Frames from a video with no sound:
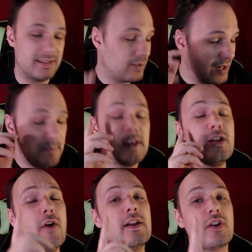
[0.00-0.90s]
So let me
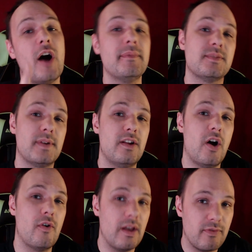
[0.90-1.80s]
know in the comments
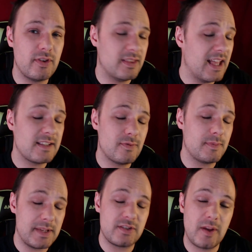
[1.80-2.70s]
below if that
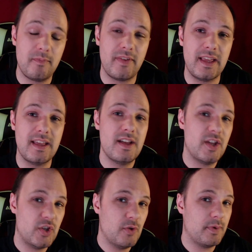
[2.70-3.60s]
would be something
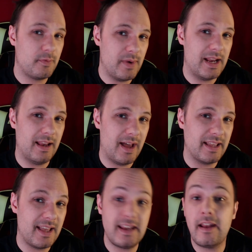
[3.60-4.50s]
you would really
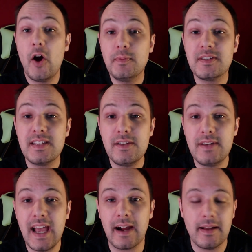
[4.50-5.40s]
like. And I hope to see you
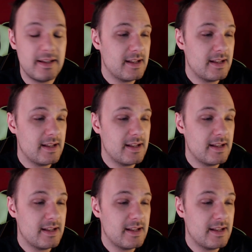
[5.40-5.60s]
there.